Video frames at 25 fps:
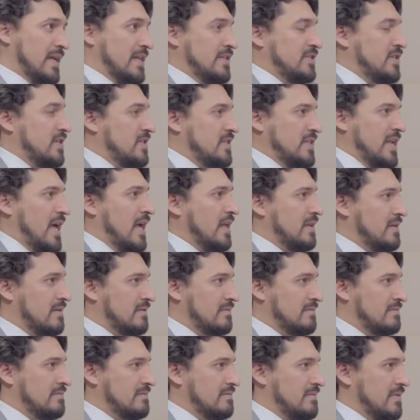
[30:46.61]
It's just not.
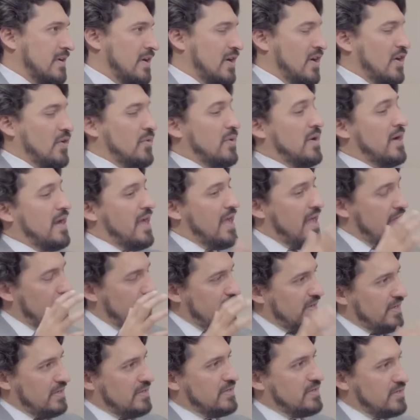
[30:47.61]
Mm. We're a
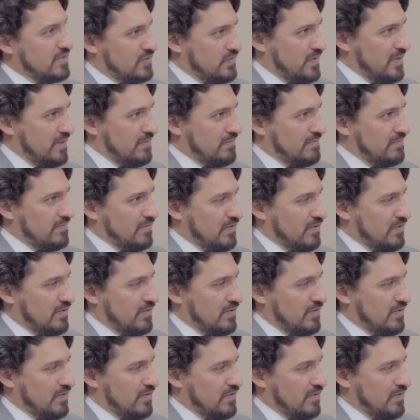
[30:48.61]
heavy industry.